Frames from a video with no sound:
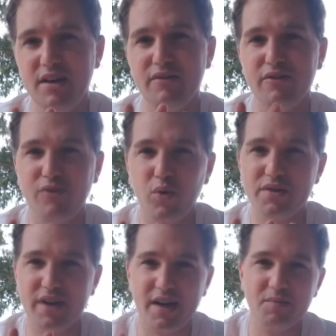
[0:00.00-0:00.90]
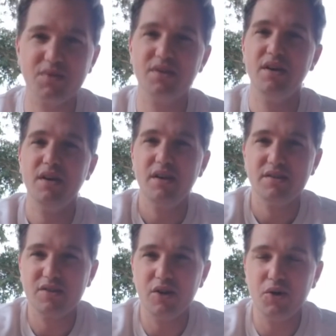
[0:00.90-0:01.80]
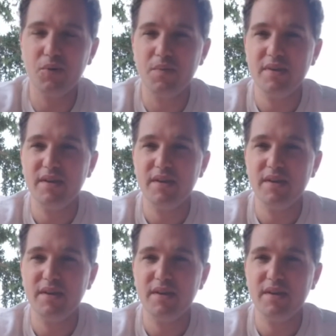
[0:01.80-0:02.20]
for 4 times. So